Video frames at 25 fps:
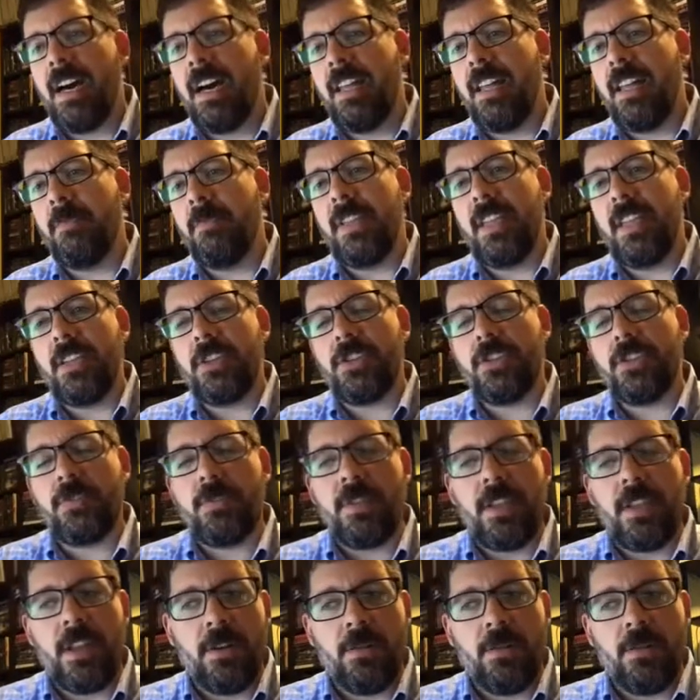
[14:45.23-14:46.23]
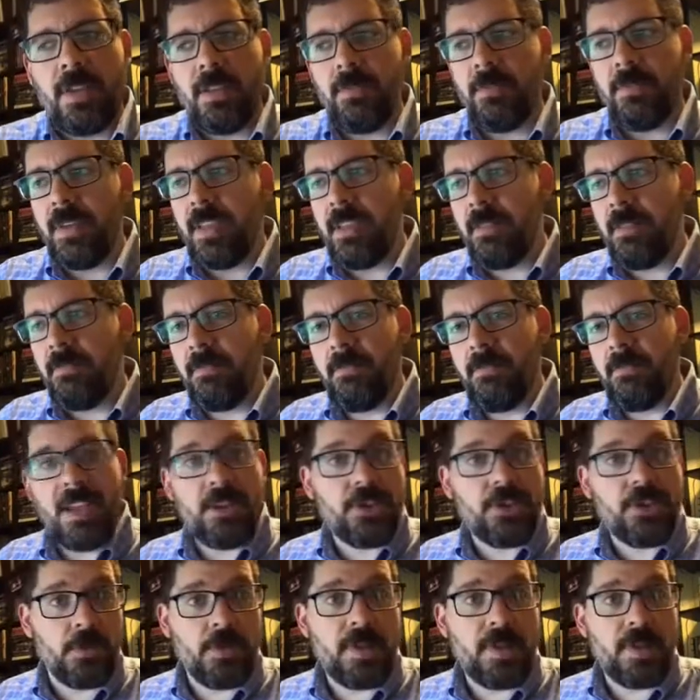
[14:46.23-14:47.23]
Then we made
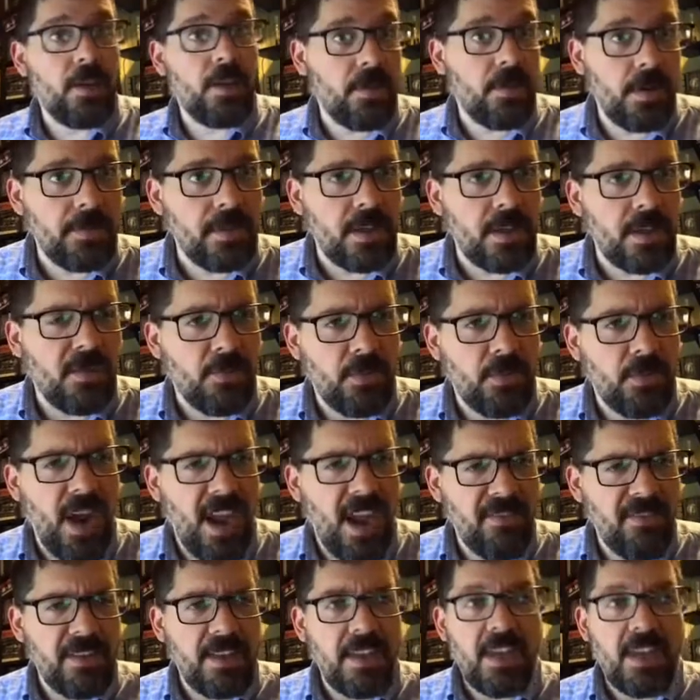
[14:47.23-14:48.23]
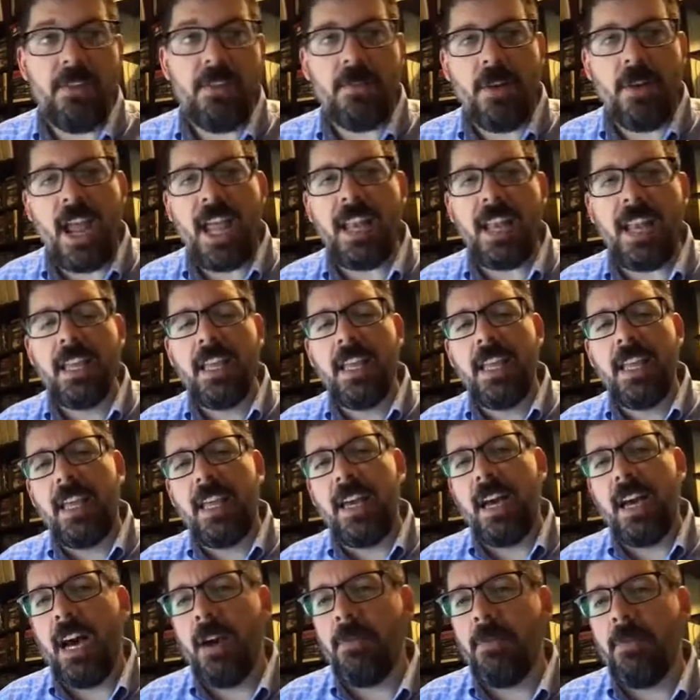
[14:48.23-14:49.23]
sure we encrypted our private key, right?
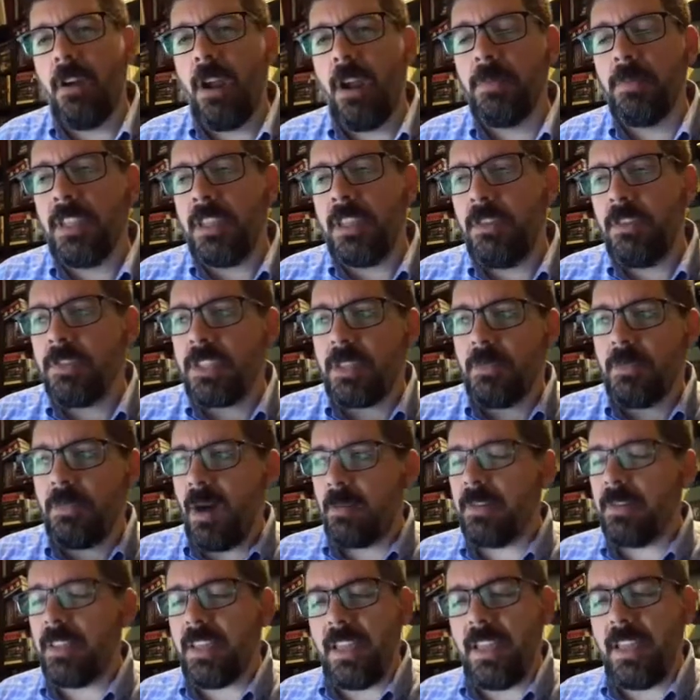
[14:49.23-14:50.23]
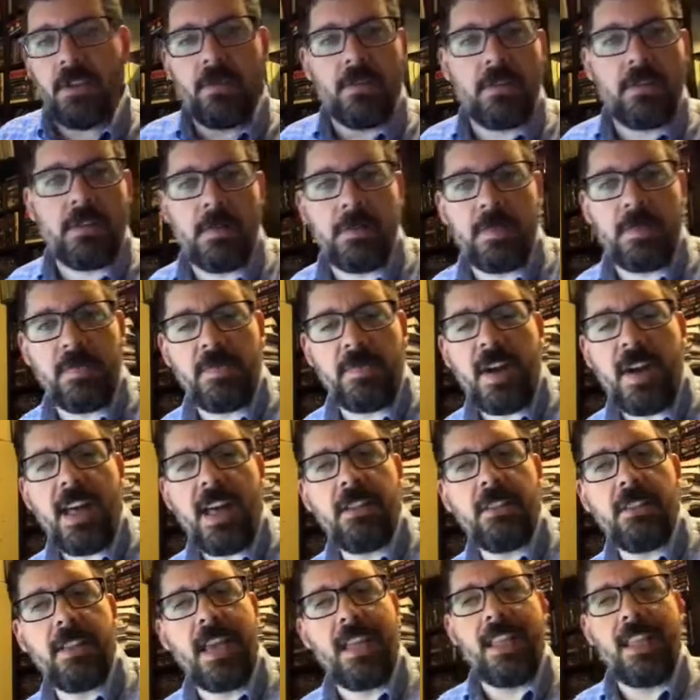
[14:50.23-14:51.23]
We were able to use the public key to encrypt the
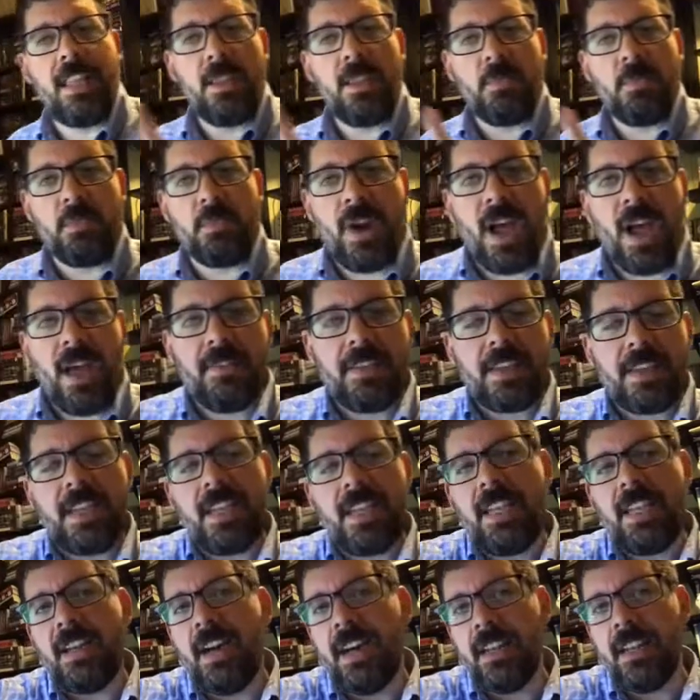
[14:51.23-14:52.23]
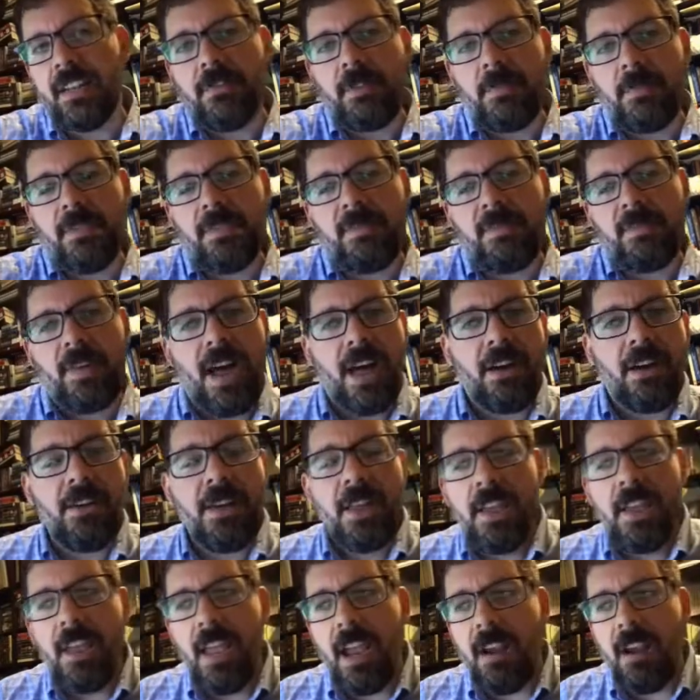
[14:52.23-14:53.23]
file, and then the private key to unencrypt the file.
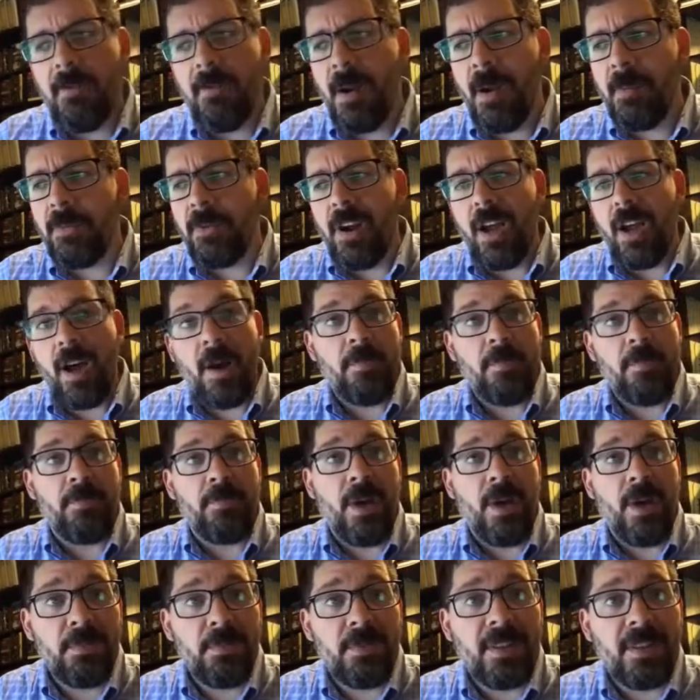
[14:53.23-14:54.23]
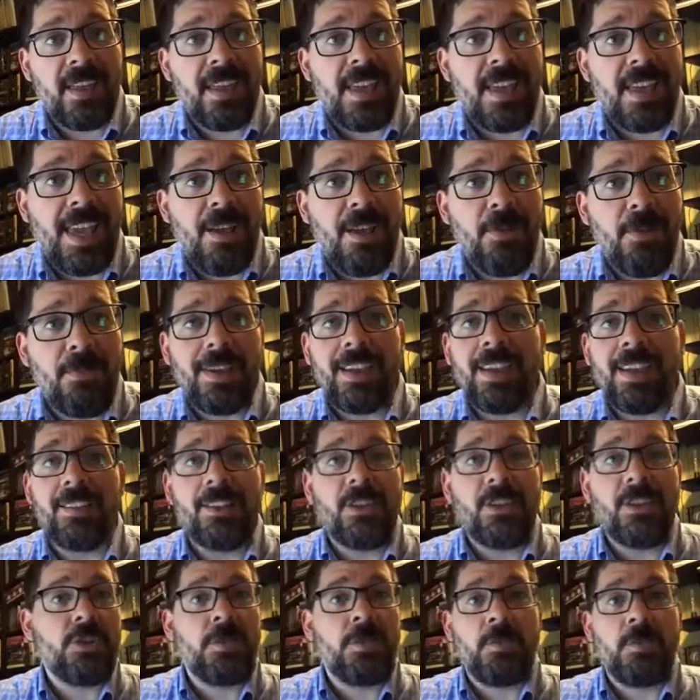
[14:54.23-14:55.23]
And remember, a public key we could
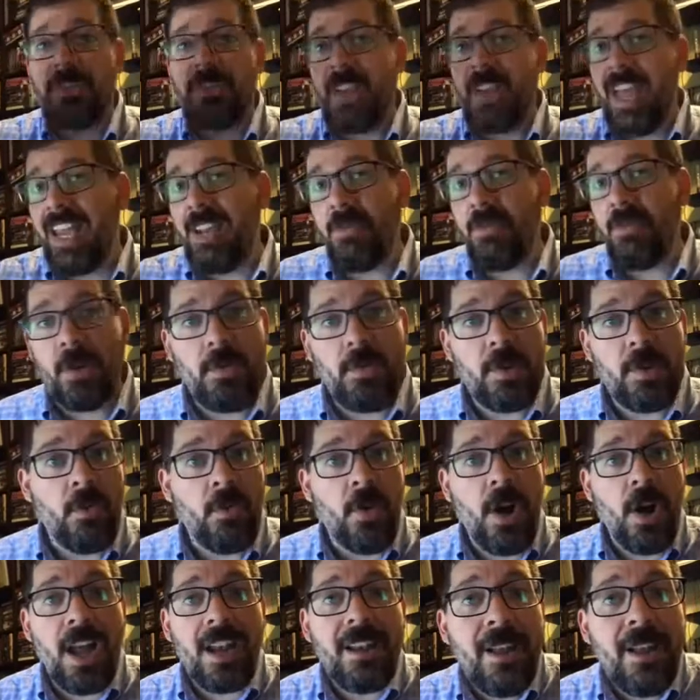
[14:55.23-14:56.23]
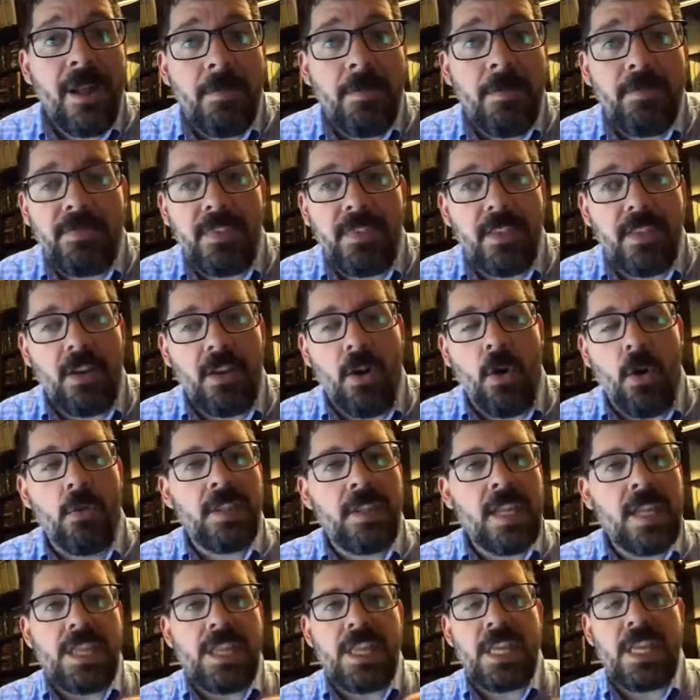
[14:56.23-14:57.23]
distribute to anyone we want. The
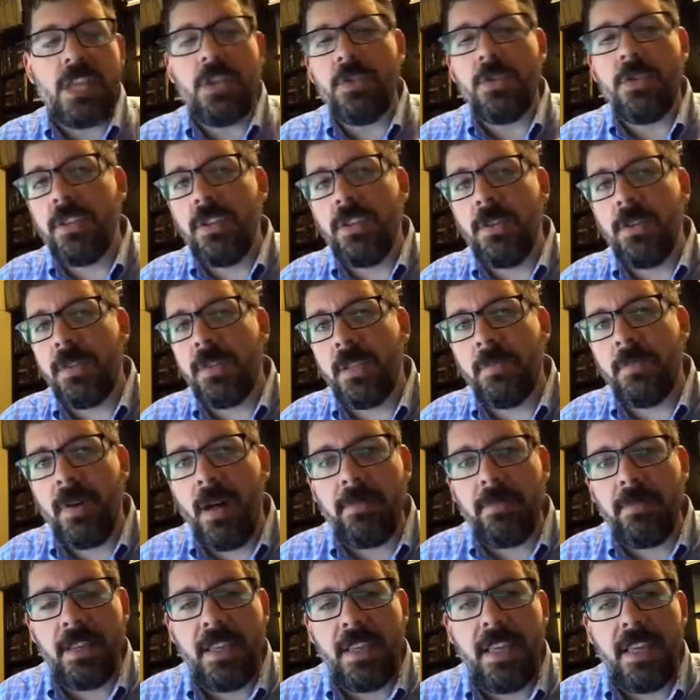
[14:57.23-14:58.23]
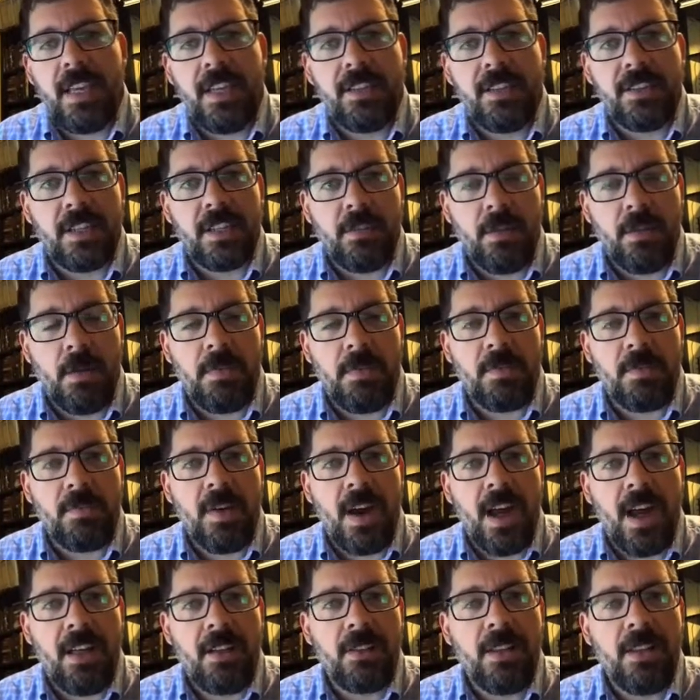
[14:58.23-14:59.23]
only thing you can do with the public key is encrypt the
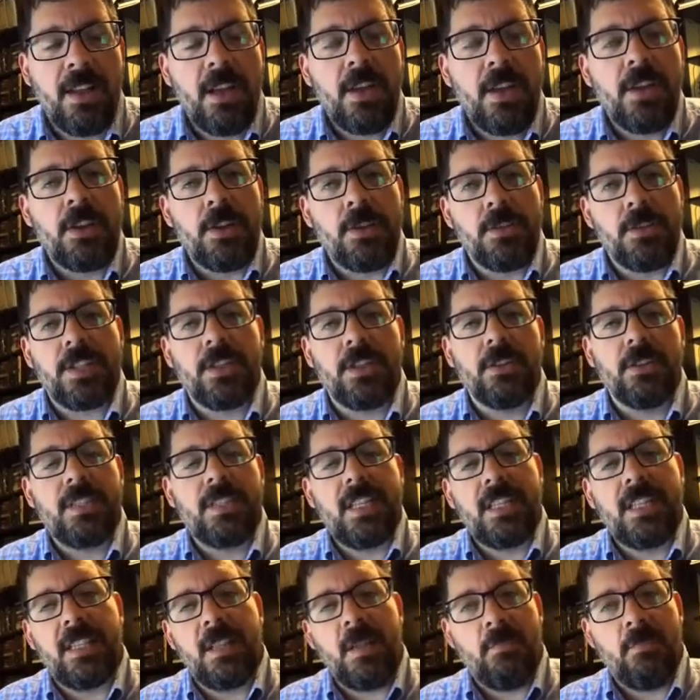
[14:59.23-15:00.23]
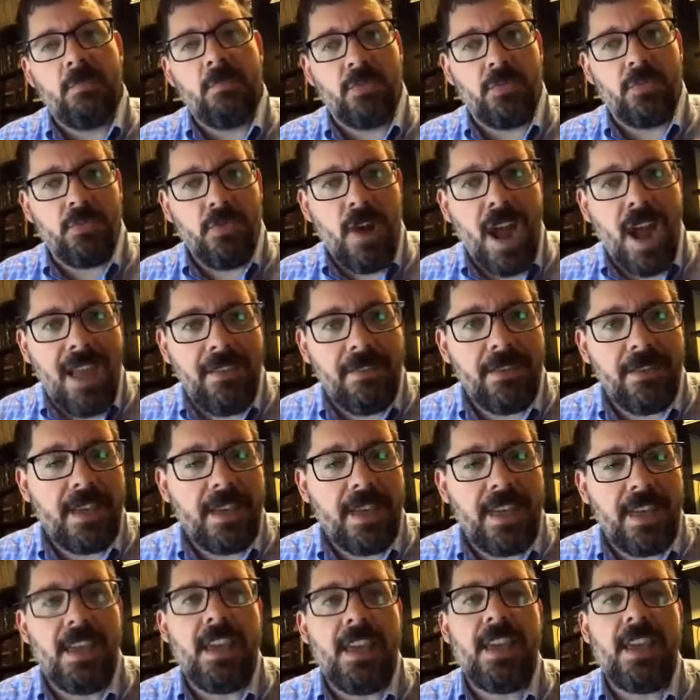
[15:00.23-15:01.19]
file. You still need the private key